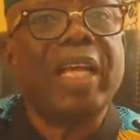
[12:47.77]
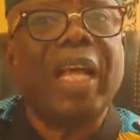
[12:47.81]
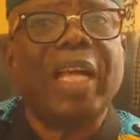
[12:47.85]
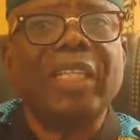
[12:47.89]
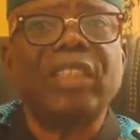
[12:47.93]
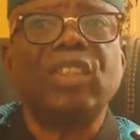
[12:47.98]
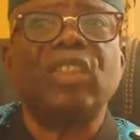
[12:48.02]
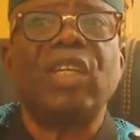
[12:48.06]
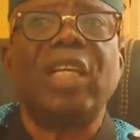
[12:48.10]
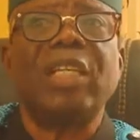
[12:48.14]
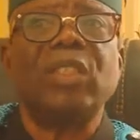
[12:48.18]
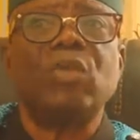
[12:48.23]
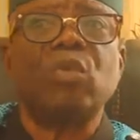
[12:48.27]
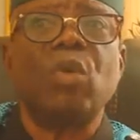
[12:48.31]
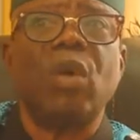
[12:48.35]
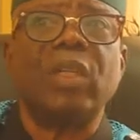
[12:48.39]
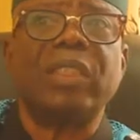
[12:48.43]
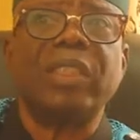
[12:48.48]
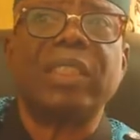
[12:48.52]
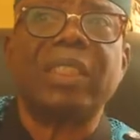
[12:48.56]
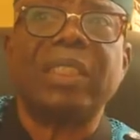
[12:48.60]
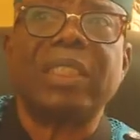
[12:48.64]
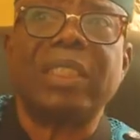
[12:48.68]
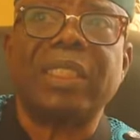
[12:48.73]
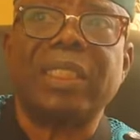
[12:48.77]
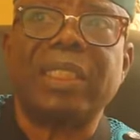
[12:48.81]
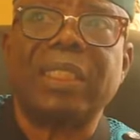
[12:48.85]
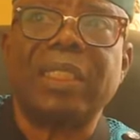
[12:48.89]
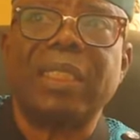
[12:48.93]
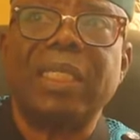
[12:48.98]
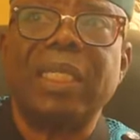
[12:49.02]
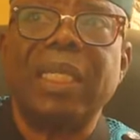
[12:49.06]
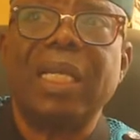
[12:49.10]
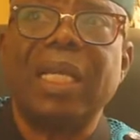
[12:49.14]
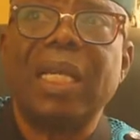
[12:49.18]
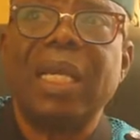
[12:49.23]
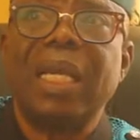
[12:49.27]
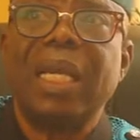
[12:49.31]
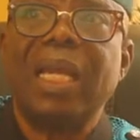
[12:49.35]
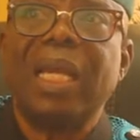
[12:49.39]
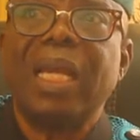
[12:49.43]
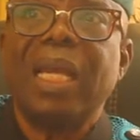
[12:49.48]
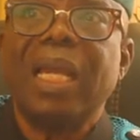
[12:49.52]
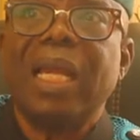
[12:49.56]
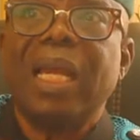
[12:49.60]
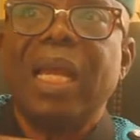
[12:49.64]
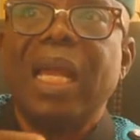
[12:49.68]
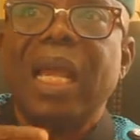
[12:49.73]
health insurance works is this:
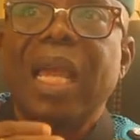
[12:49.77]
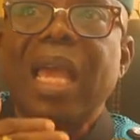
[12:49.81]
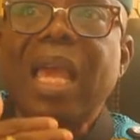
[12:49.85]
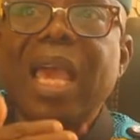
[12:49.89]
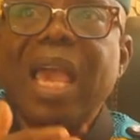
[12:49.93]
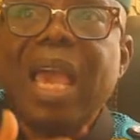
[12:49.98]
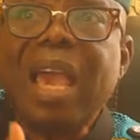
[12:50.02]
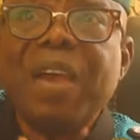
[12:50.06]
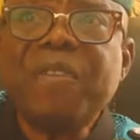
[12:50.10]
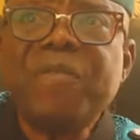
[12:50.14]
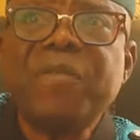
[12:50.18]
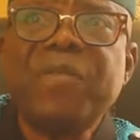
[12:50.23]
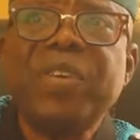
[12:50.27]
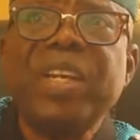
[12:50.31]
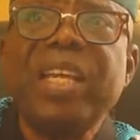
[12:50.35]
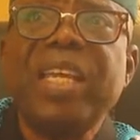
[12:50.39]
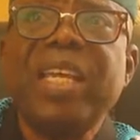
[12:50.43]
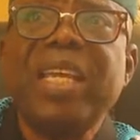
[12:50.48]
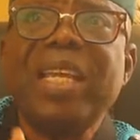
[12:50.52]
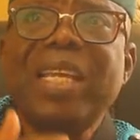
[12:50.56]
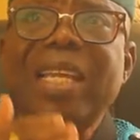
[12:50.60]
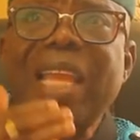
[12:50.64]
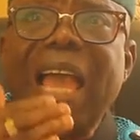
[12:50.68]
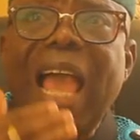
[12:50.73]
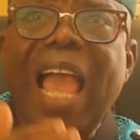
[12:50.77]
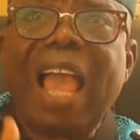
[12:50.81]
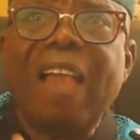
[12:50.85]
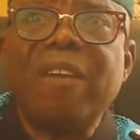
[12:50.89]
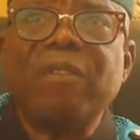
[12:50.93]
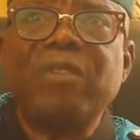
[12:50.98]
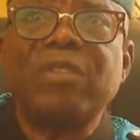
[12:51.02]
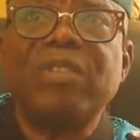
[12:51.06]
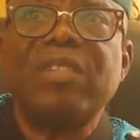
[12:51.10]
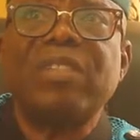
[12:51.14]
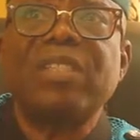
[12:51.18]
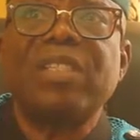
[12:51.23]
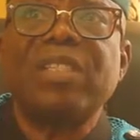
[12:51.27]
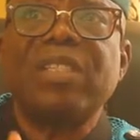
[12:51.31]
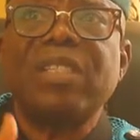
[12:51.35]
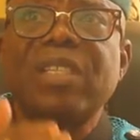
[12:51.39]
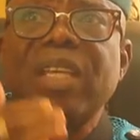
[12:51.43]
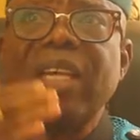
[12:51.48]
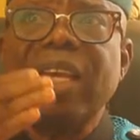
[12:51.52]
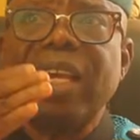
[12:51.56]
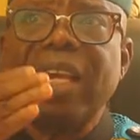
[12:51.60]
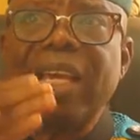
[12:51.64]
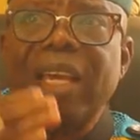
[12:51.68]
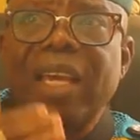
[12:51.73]
every lives
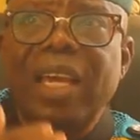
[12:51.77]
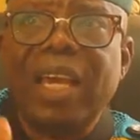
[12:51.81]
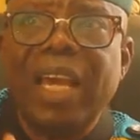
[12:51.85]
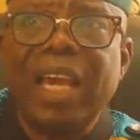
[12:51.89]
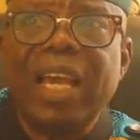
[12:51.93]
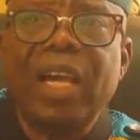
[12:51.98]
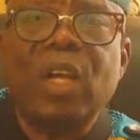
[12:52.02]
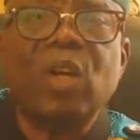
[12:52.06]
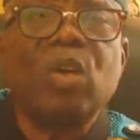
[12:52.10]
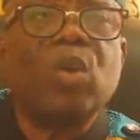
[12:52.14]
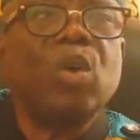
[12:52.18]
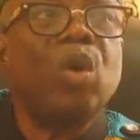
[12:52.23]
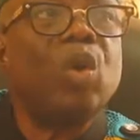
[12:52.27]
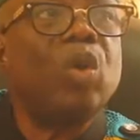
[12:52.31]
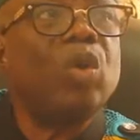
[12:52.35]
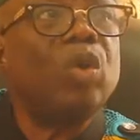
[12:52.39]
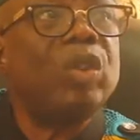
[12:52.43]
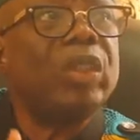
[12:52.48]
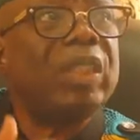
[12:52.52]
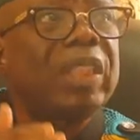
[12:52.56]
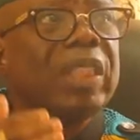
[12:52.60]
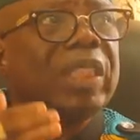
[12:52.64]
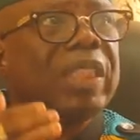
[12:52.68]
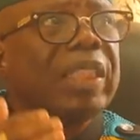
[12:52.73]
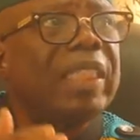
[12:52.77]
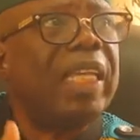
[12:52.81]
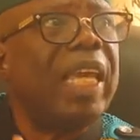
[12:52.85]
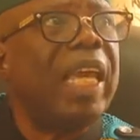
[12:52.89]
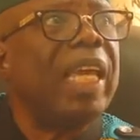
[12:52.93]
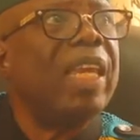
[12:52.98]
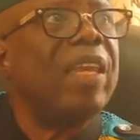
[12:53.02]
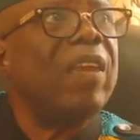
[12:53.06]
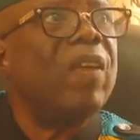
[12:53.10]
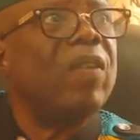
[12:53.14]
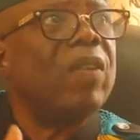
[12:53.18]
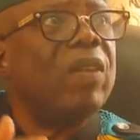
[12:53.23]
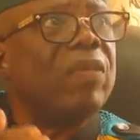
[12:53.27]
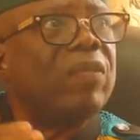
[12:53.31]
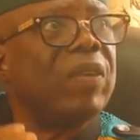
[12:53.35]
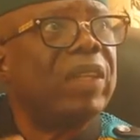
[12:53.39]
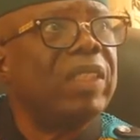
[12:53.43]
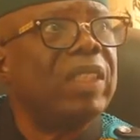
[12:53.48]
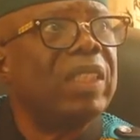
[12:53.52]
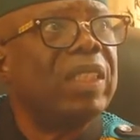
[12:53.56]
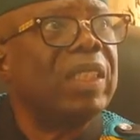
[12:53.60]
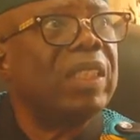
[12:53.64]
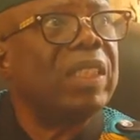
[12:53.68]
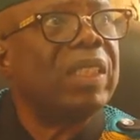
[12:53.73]
enrolled in any of the
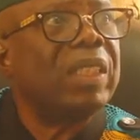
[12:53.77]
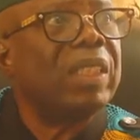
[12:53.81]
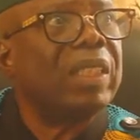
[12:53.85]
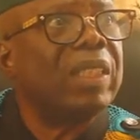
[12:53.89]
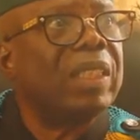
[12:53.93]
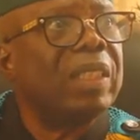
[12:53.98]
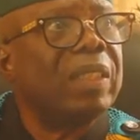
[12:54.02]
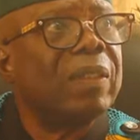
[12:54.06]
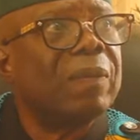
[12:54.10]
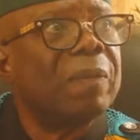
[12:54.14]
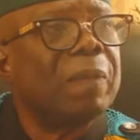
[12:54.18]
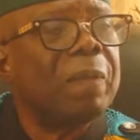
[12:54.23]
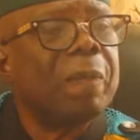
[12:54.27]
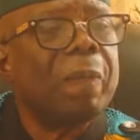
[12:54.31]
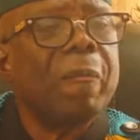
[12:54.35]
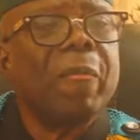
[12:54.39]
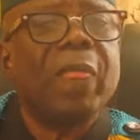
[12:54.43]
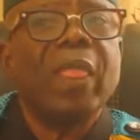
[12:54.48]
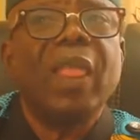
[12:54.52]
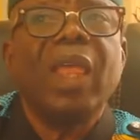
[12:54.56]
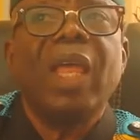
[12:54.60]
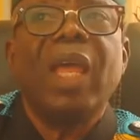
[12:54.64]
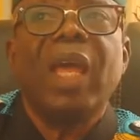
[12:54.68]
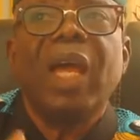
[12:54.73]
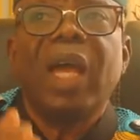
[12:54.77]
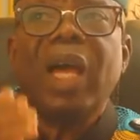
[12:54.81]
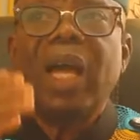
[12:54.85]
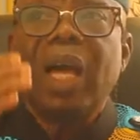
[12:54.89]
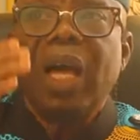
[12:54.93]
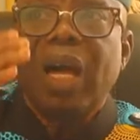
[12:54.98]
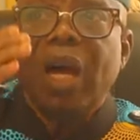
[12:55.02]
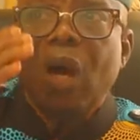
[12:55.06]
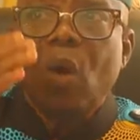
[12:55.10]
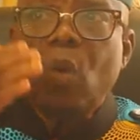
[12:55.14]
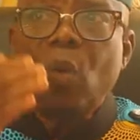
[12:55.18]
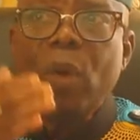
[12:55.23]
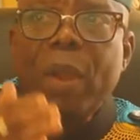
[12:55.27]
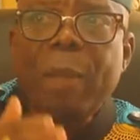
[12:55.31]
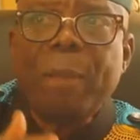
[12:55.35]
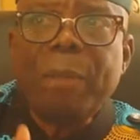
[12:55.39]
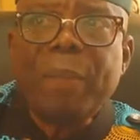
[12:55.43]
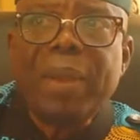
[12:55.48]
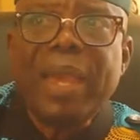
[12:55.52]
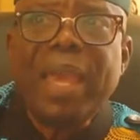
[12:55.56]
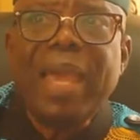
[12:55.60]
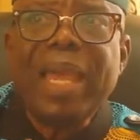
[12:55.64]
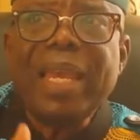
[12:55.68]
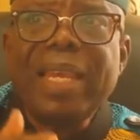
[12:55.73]
facilities, we
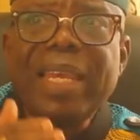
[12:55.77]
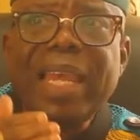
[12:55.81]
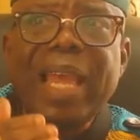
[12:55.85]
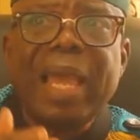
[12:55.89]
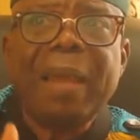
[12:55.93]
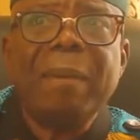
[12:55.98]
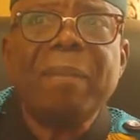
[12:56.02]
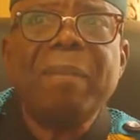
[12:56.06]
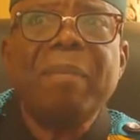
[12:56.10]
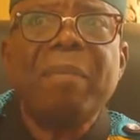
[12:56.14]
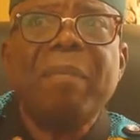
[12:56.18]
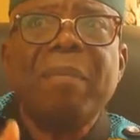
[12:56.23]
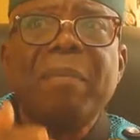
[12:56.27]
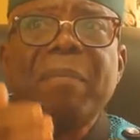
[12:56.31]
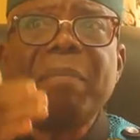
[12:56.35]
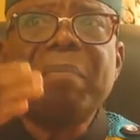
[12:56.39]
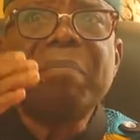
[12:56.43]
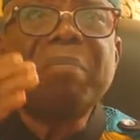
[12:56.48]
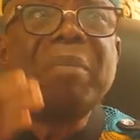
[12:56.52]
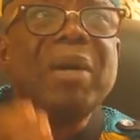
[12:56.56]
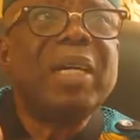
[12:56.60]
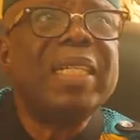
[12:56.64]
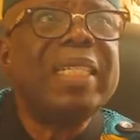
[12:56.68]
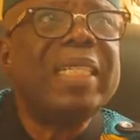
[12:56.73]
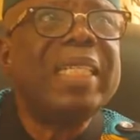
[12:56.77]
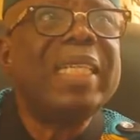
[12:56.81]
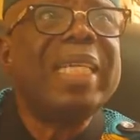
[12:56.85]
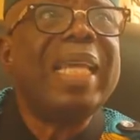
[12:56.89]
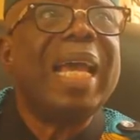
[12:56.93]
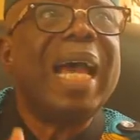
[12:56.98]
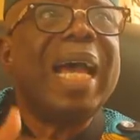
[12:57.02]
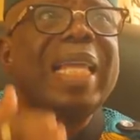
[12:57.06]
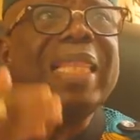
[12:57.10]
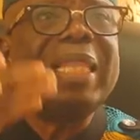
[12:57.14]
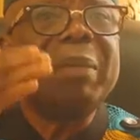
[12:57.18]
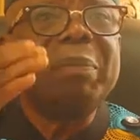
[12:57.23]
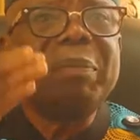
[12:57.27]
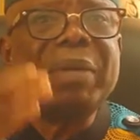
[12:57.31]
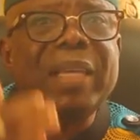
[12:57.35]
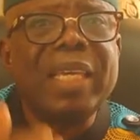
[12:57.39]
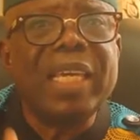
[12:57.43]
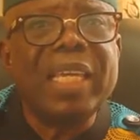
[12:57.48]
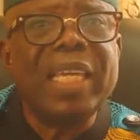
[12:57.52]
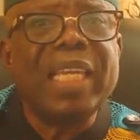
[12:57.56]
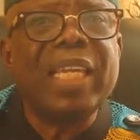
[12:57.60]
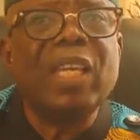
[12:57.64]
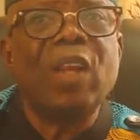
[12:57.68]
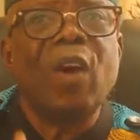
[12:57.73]
pay them money at the
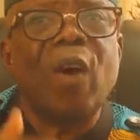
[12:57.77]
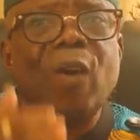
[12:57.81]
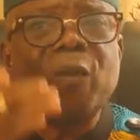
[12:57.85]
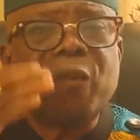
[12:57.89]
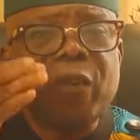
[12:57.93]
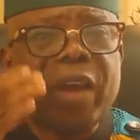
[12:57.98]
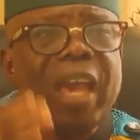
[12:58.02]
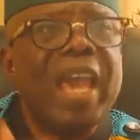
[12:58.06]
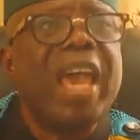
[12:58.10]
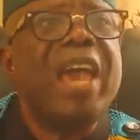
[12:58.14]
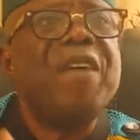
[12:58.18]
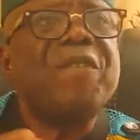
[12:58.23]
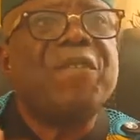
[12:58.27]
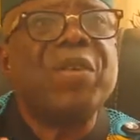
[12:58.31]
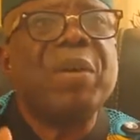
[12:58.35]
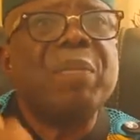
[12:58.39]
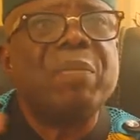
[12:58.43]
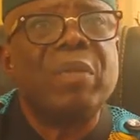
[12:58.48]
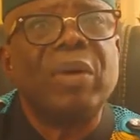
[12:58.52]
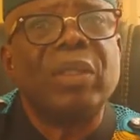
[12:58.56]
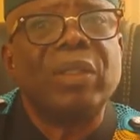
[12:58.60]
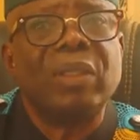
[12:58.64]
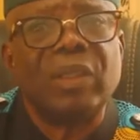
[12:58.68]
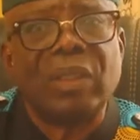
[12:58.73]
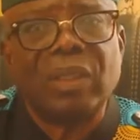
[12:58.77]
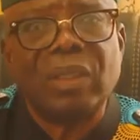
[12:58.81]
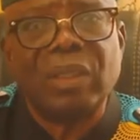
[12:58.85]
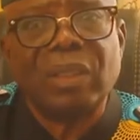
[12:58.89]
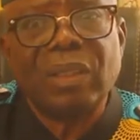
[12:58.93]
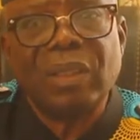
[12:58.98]
beginning of every month